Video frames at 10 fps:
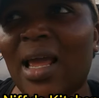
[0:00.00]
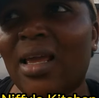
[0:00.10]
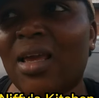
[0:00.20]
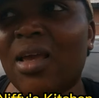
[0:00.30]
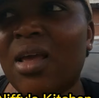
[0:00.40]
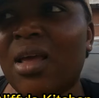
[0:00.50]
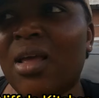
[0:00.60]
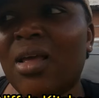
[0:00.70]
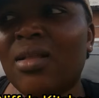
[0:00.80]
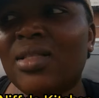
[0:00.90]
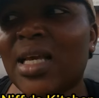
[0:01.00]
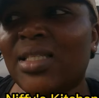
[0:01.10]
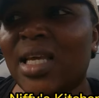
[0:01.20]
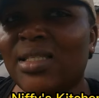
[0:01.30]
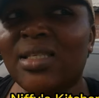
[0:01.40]
like
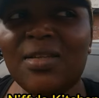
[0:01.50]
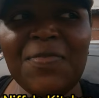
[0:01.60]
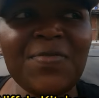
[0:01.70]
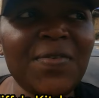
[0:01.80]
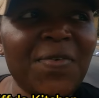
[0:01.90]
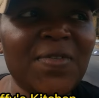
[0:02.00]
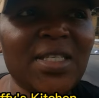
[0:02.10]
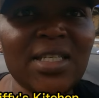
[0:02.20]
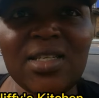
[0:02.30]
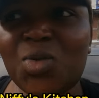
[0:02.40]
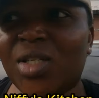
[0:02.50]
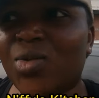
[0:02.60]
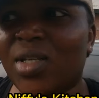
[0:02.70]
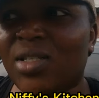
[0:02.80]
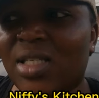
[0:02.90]
ten ten C D, fifteen fifteen C D,
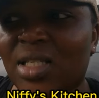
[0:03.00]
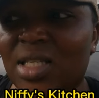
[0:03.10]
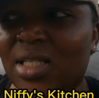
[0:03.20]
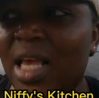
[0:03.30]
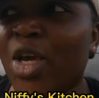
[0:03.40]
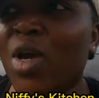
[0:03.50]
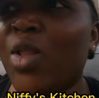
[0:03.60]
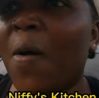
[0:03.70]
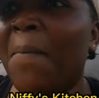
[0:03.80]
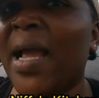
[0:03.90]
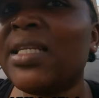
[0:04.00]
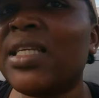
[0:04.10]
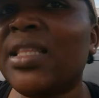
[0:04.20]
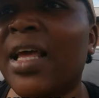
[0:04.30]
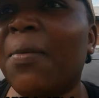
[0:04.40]
twenty twenty C D, and you are not
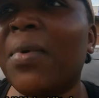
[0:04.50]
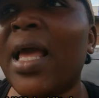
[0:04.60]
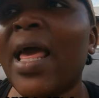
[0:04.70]
minding them.